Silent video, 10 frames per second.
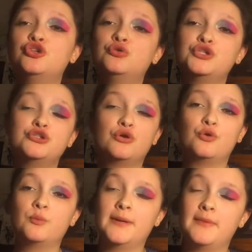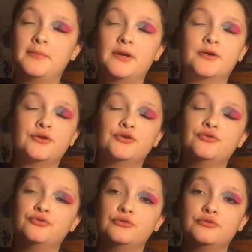do it your own way, baby girl.
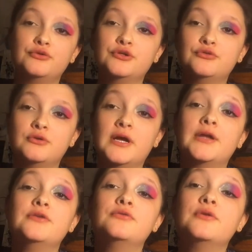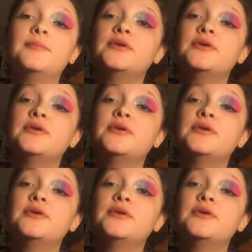You do it how you do it.